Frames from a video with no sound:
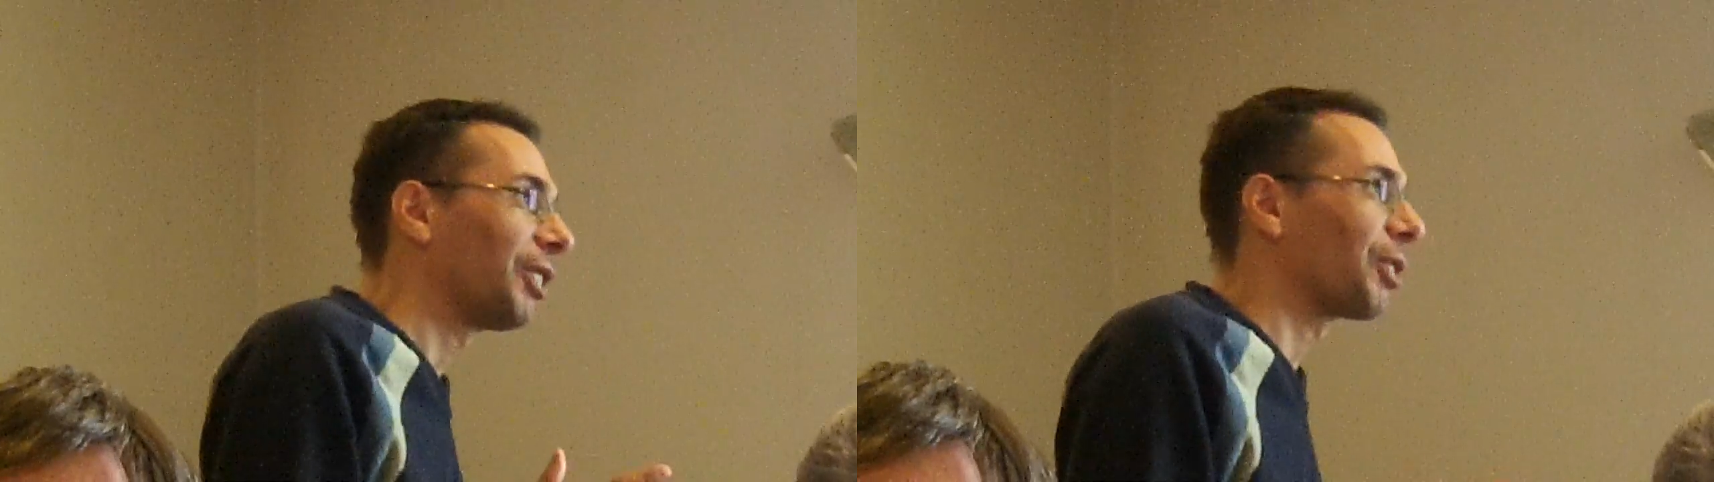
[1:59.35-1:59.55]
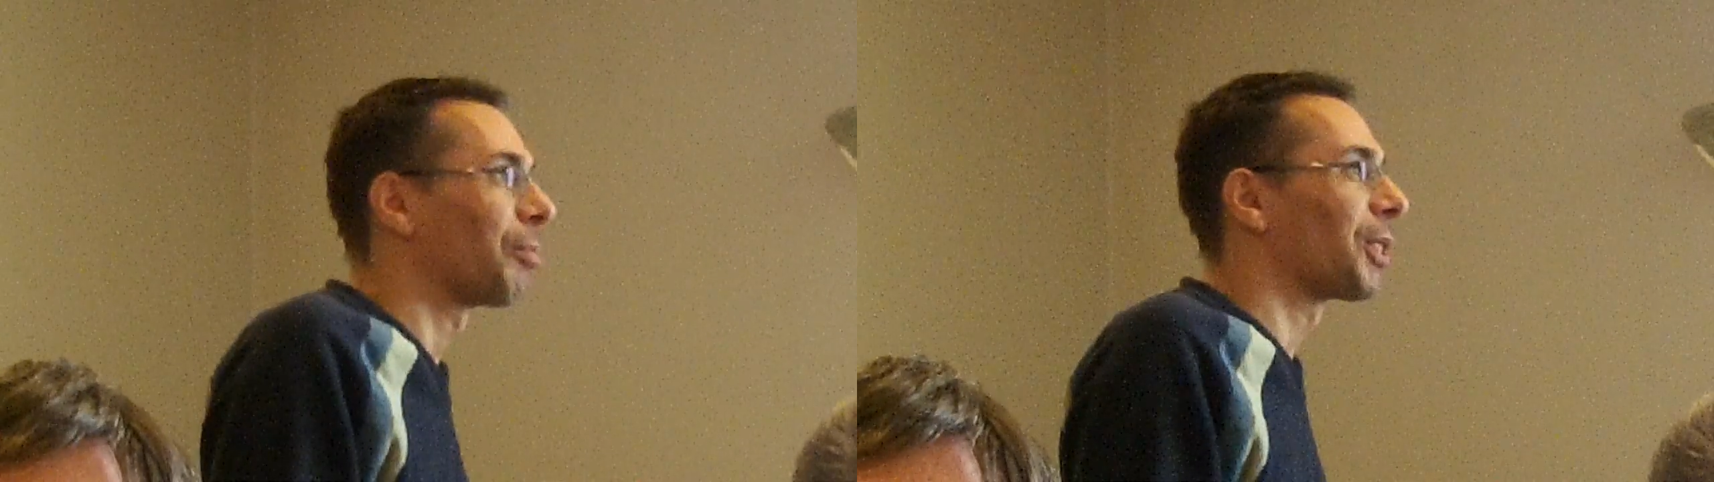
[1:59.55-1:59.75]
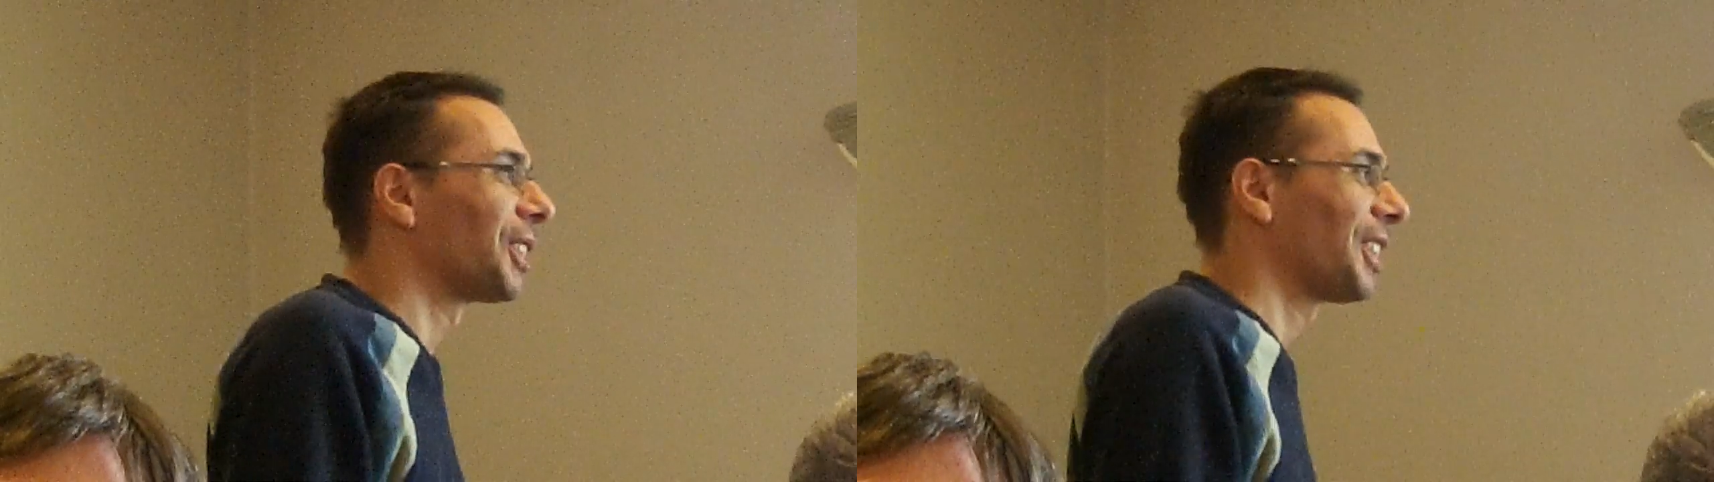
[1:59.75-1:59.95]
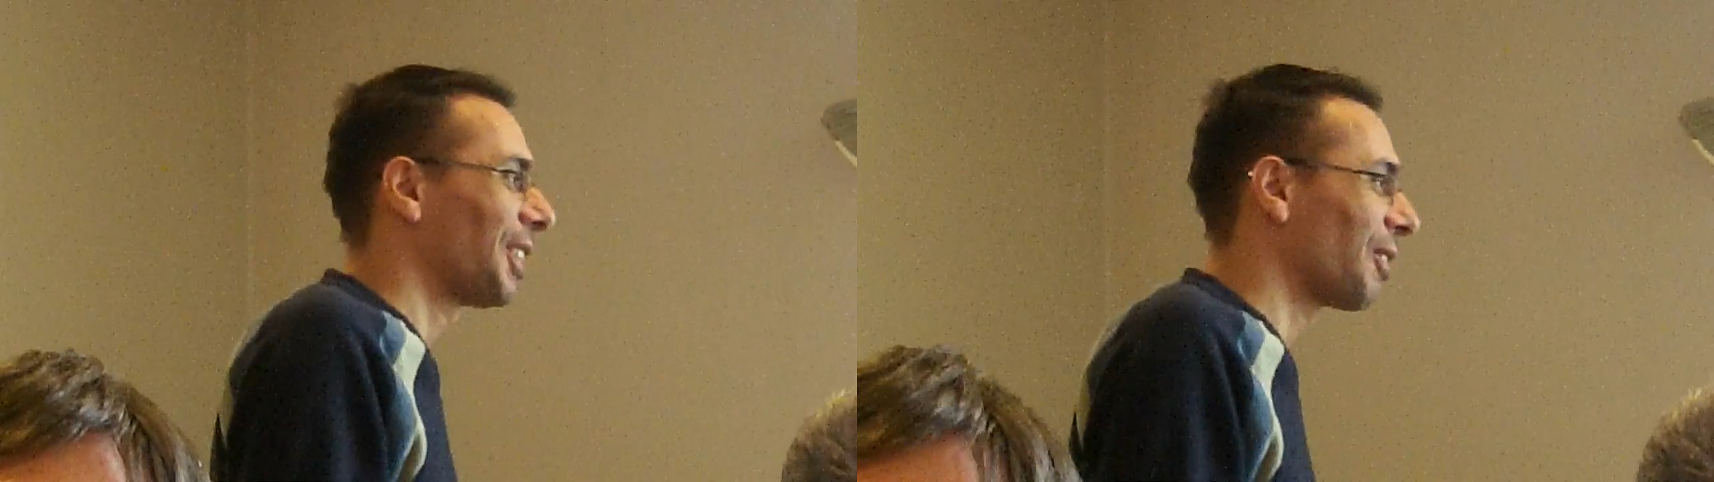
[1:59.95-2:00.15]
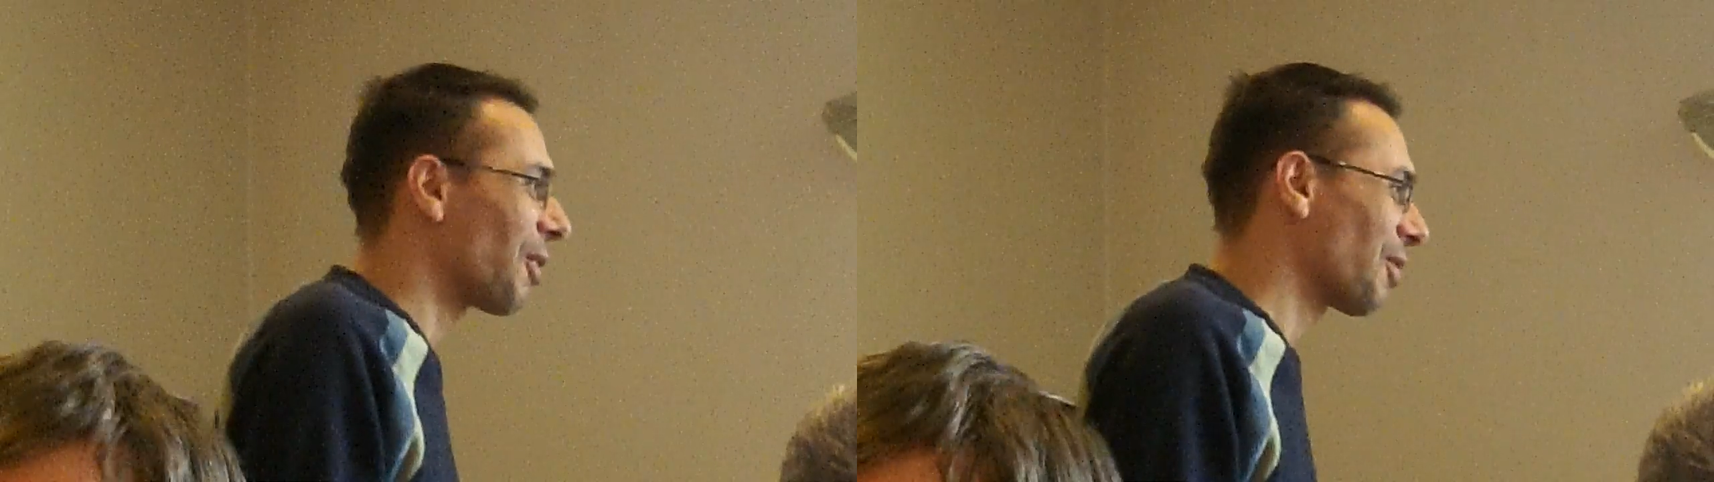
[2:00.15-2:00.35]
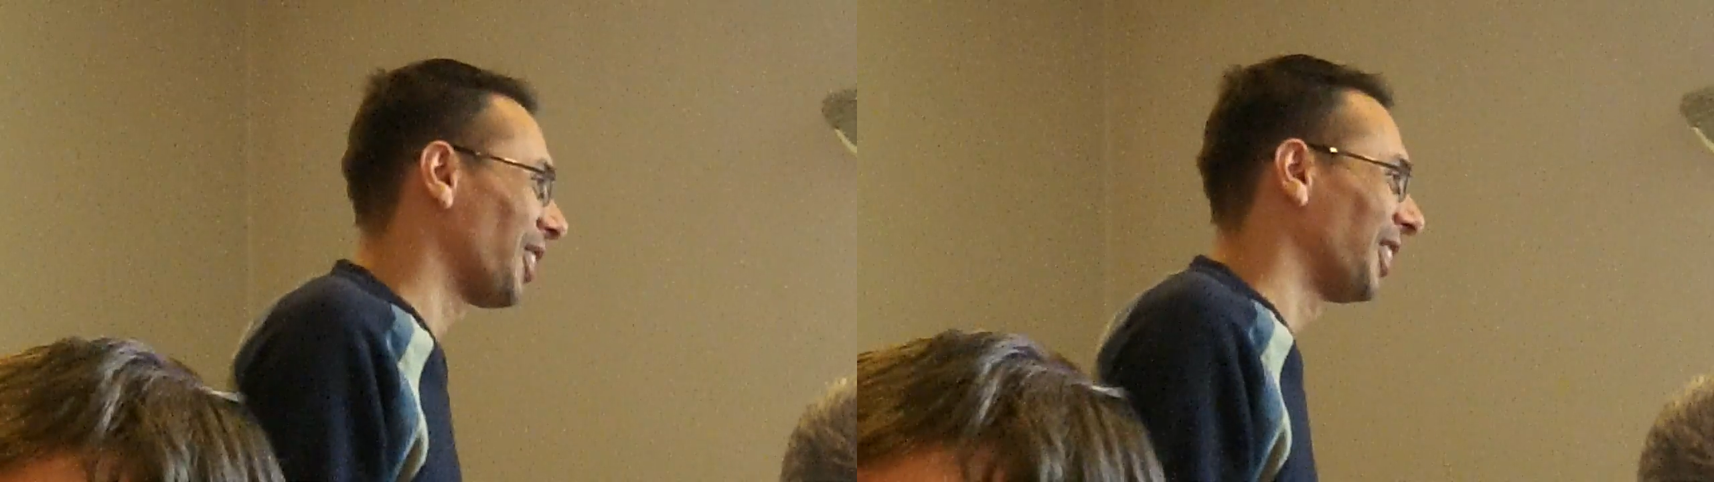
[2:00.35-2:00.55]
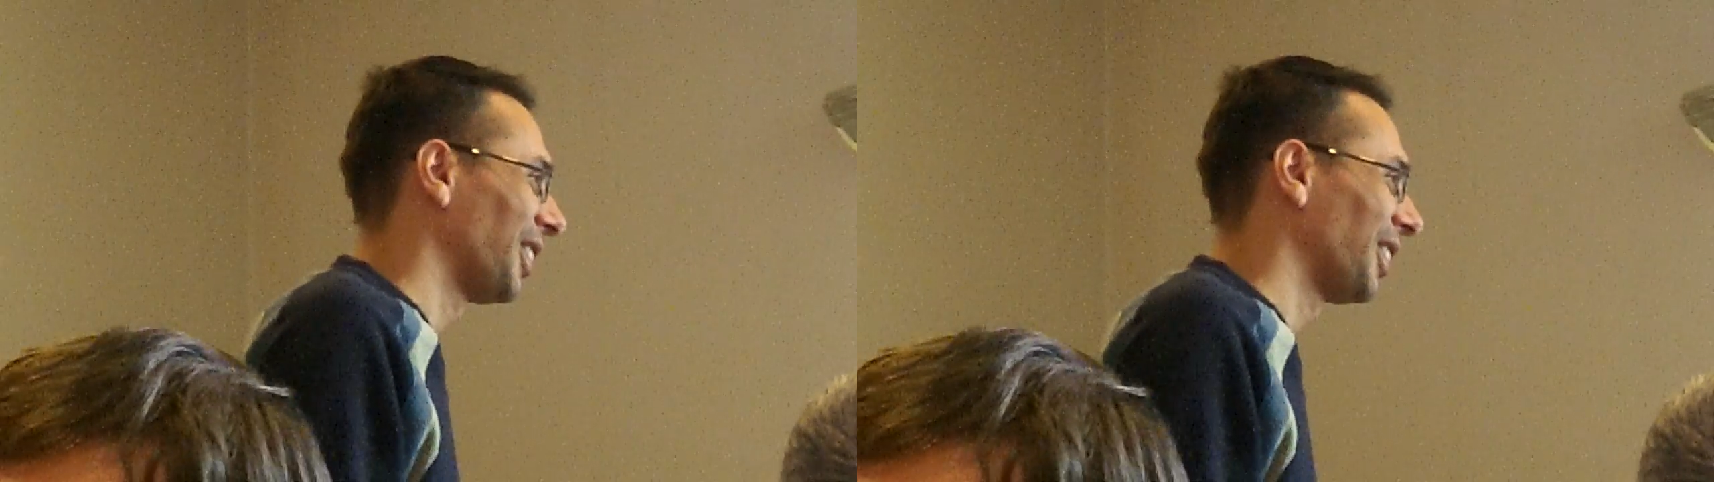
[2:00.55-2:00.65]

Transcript: also Burlington Moco,